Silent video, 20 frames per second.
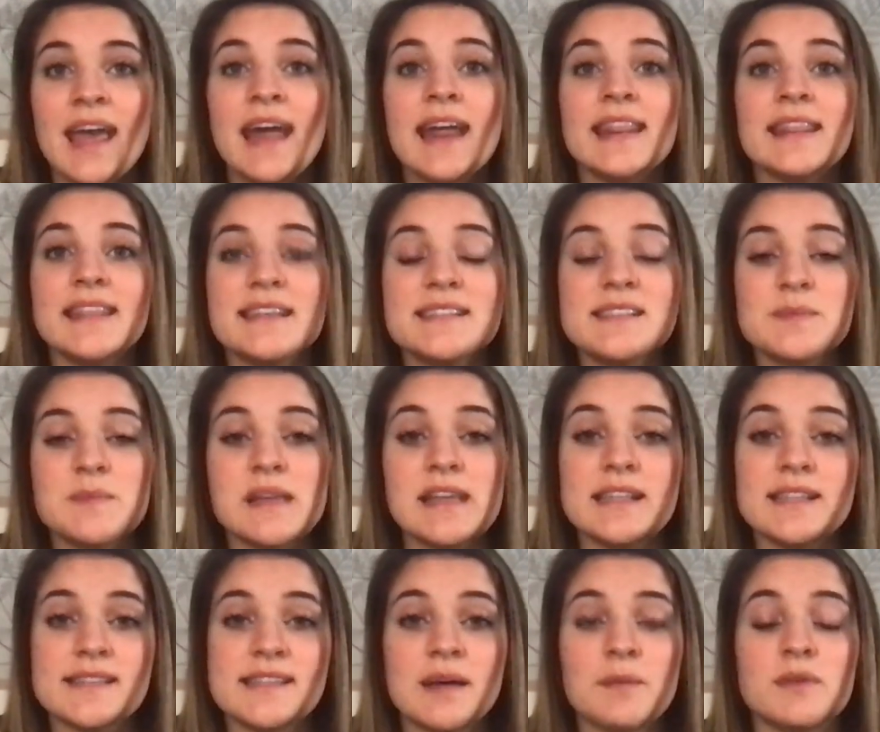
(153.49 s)
This
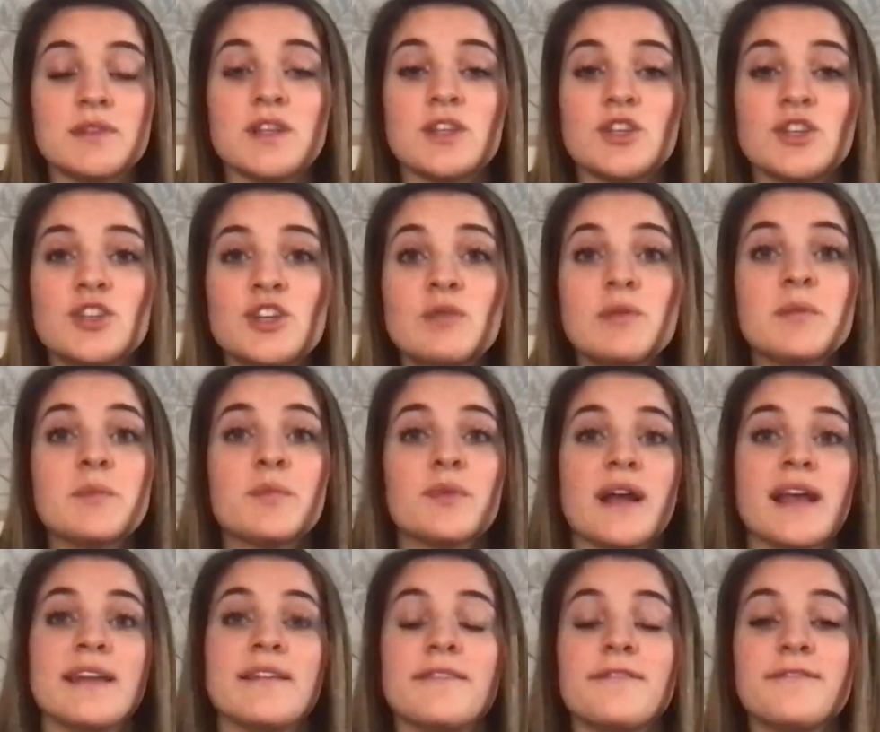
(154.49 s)
means that when the human
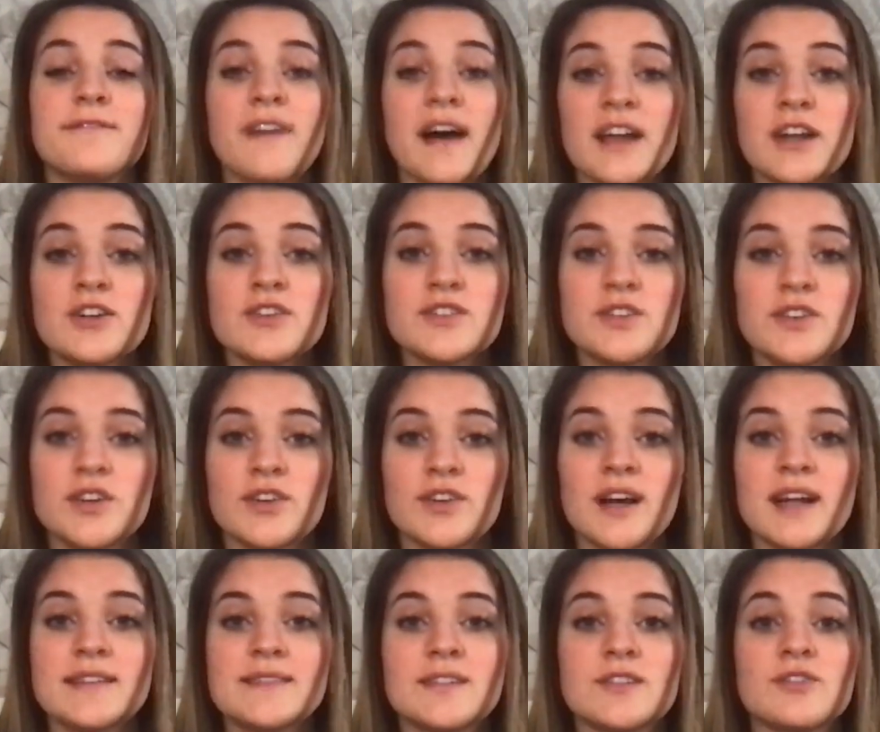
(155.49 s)
brain fires a
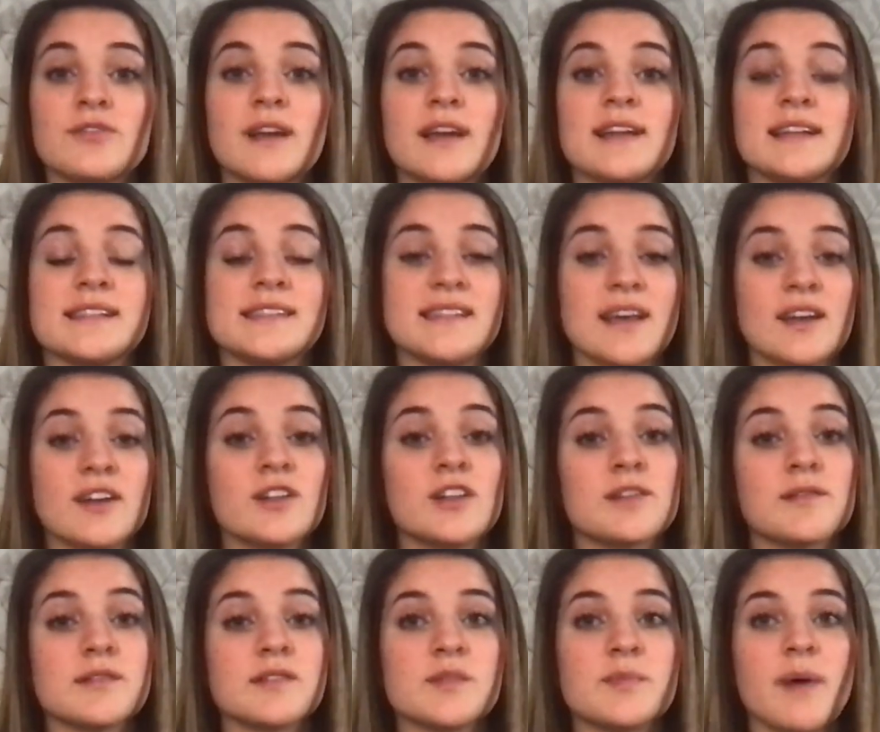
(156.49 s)
neuron to create a
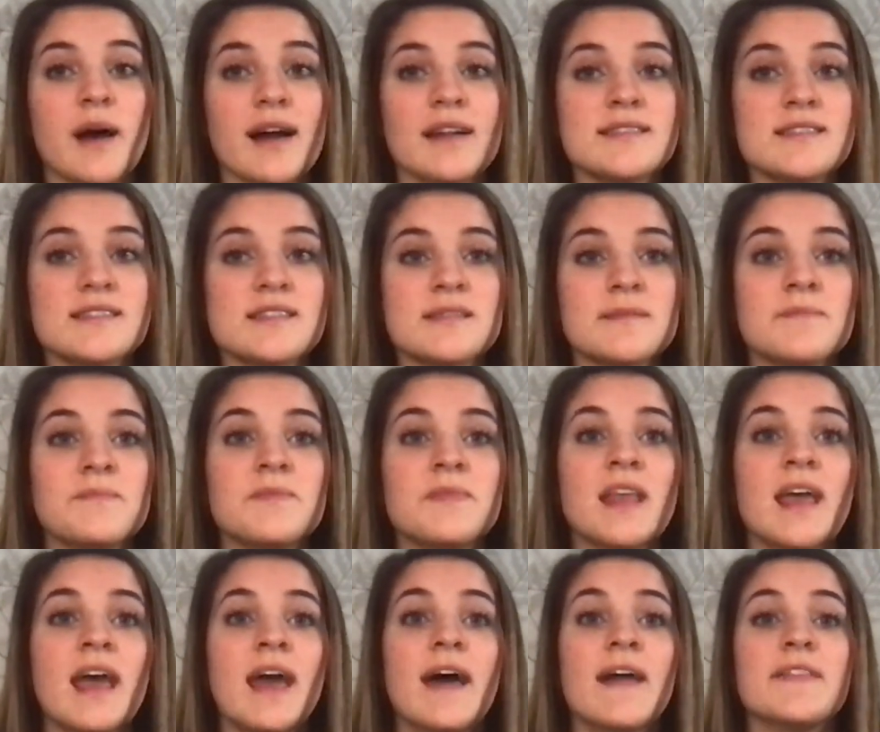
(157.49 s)
cellular response,
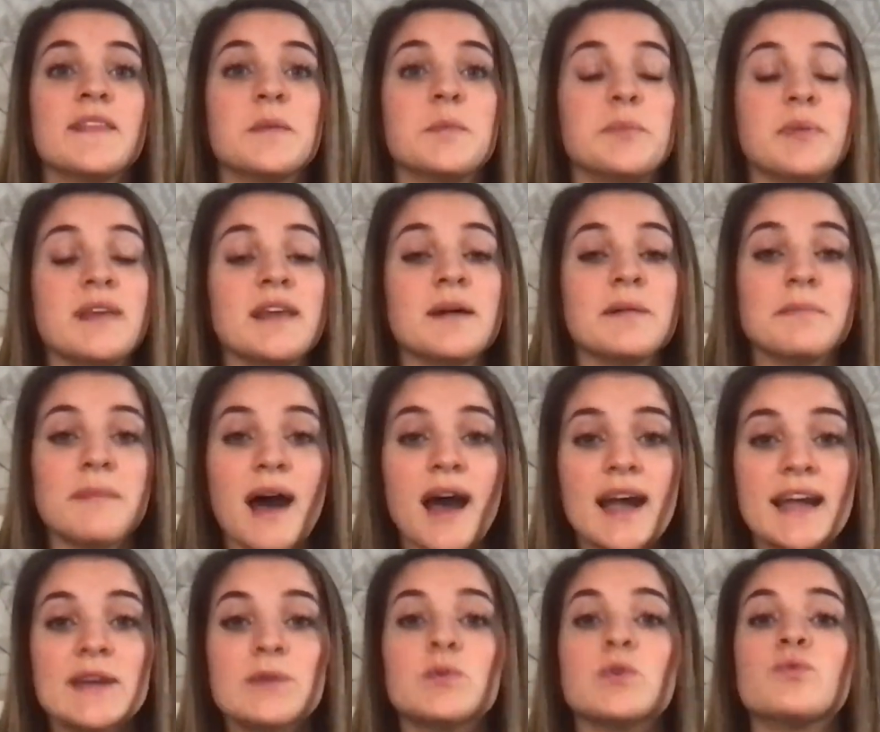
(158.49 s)
the
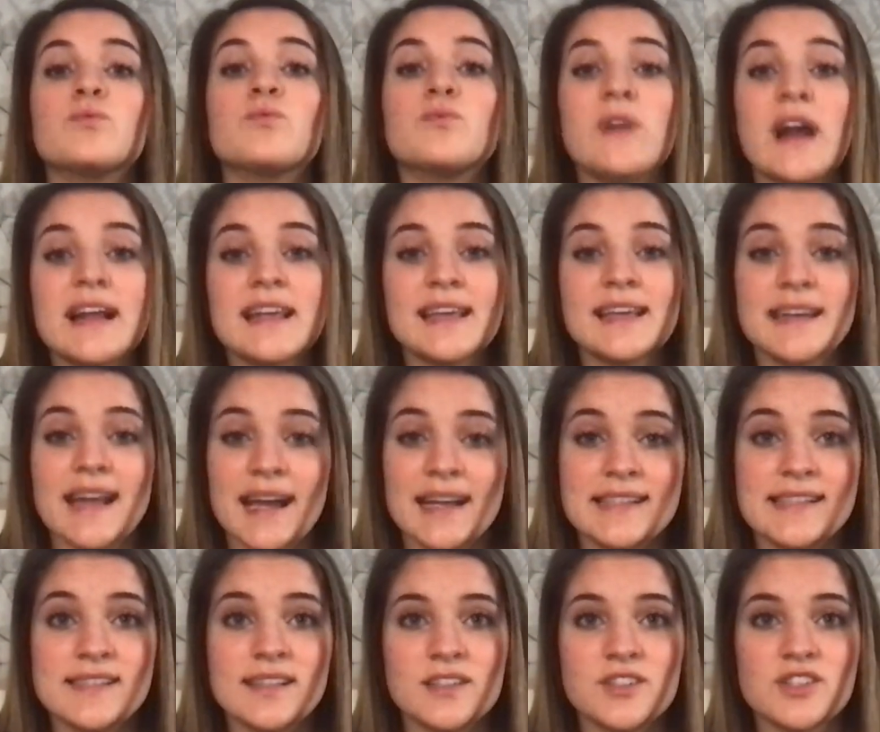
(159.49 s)
BMI will
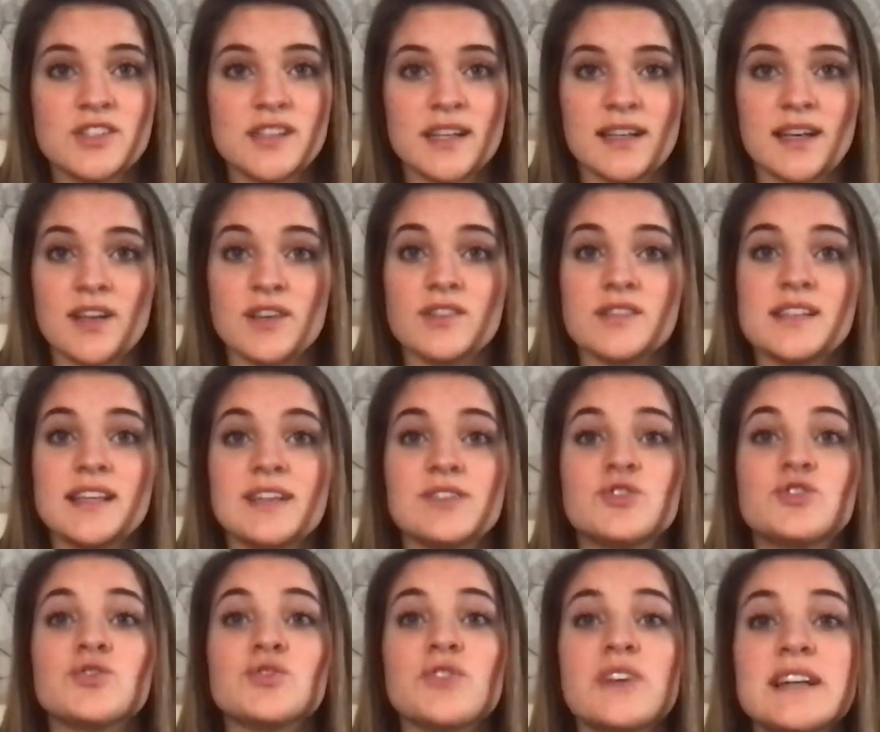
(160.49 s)
recognize such signals and
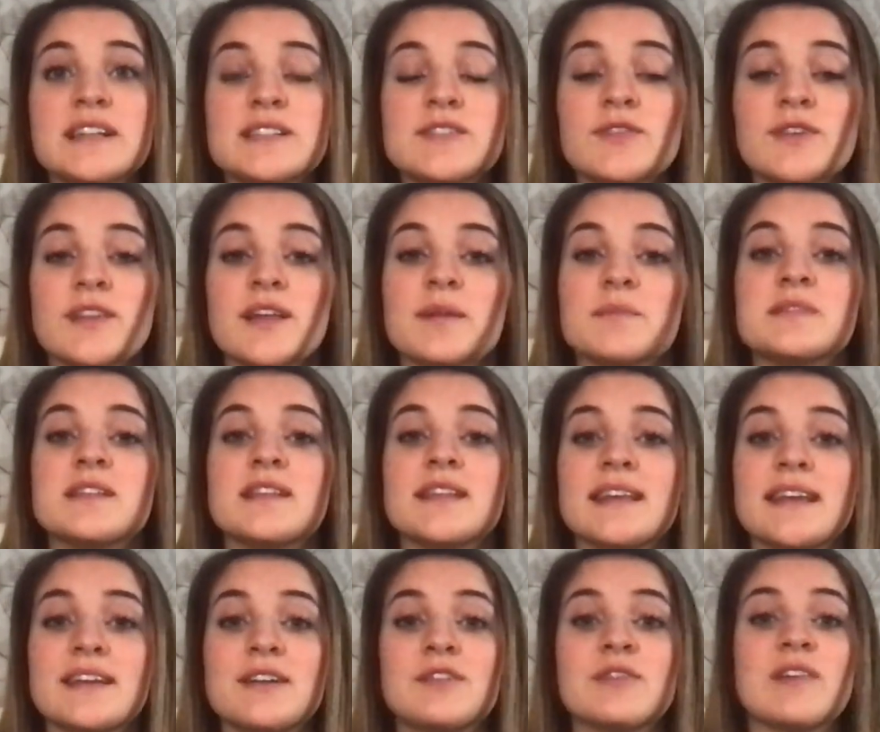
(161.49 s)
transfer them to the
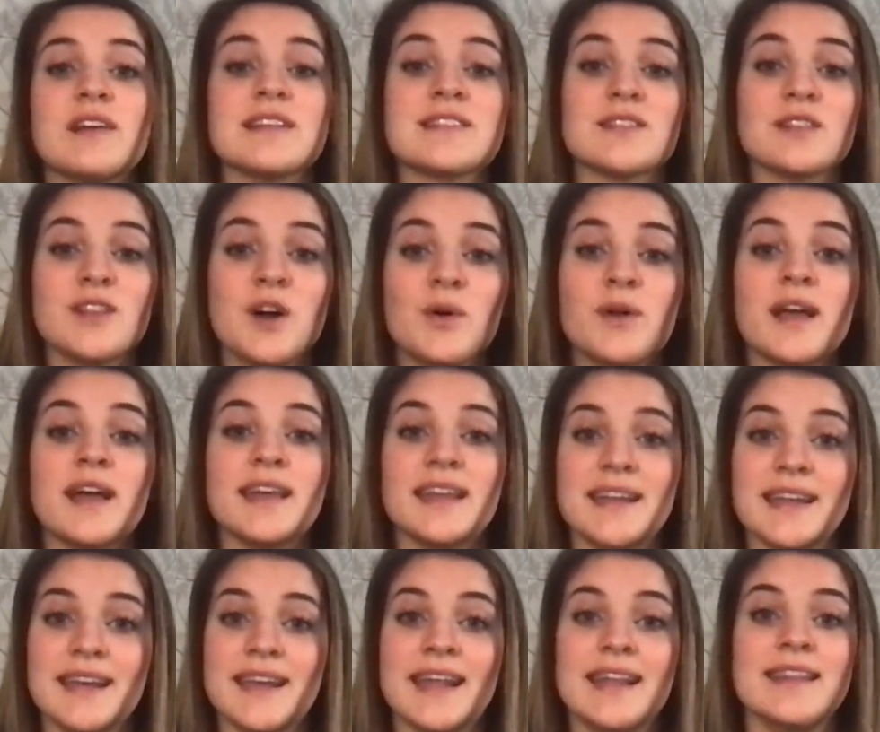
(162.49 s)
interface
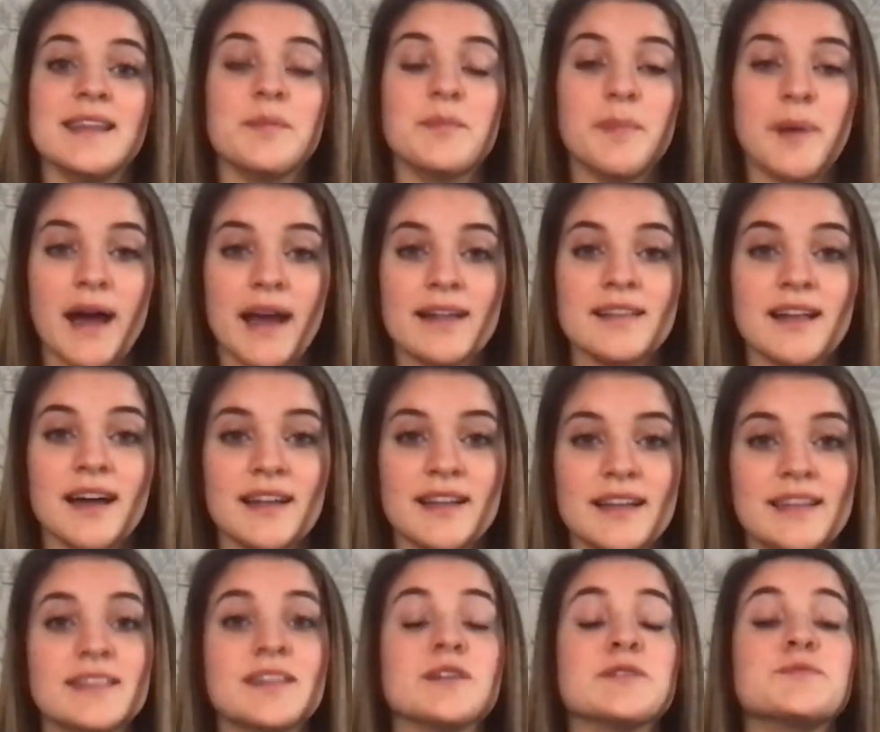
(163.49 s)
located in
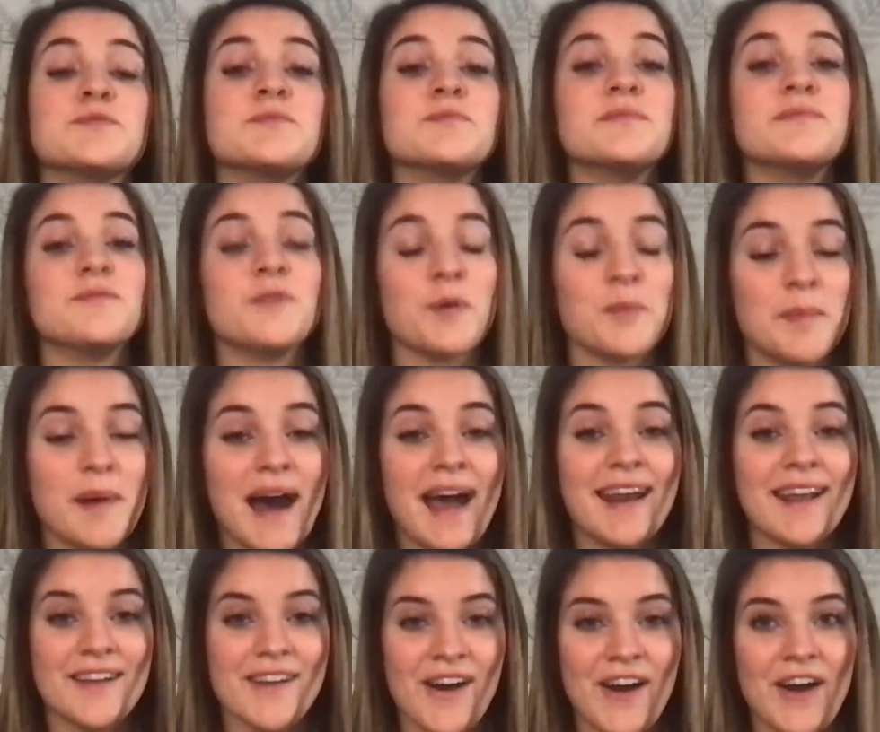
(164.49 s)
the
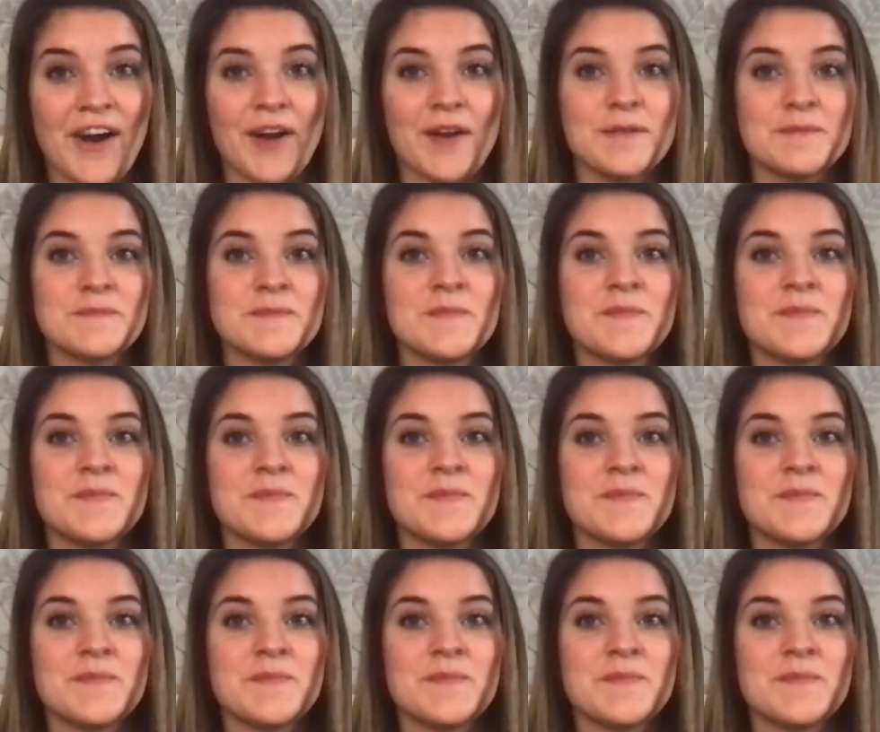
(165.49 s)
robotic arm.